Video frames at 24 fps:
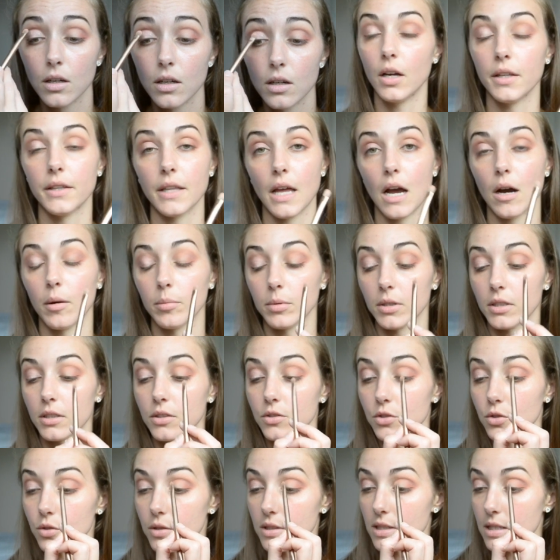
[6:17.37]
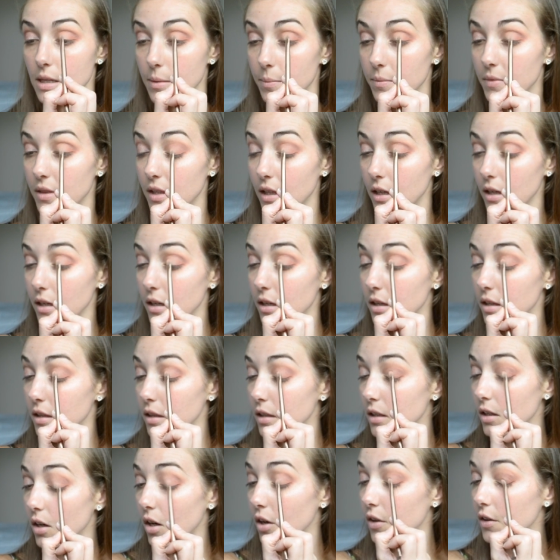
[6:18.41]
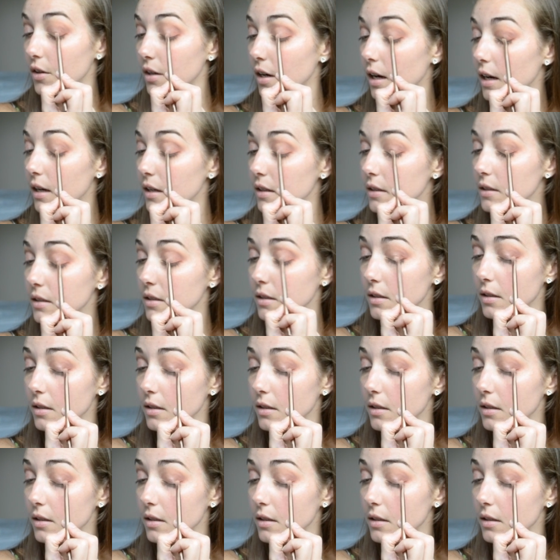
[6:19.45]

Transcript: And now I'm gonna do the same thing in the other eye.